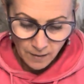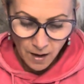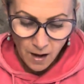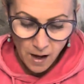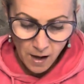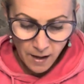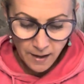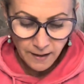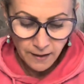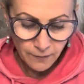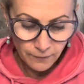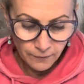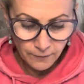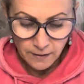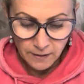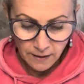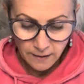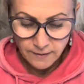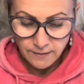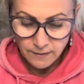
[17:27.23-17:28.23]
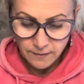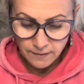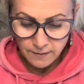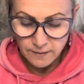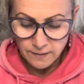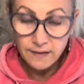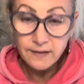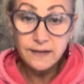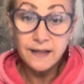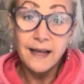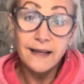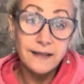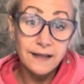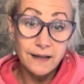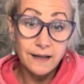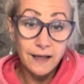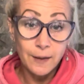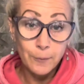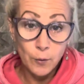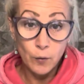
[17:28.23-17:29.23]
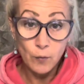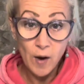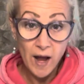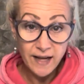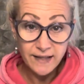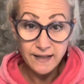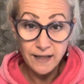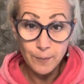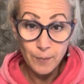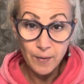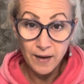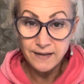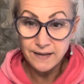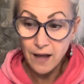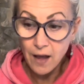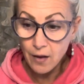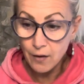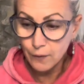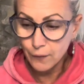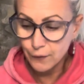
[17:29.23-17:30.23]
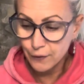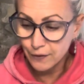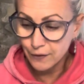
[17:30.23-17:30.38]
I can relate to this as a Libra rising myself.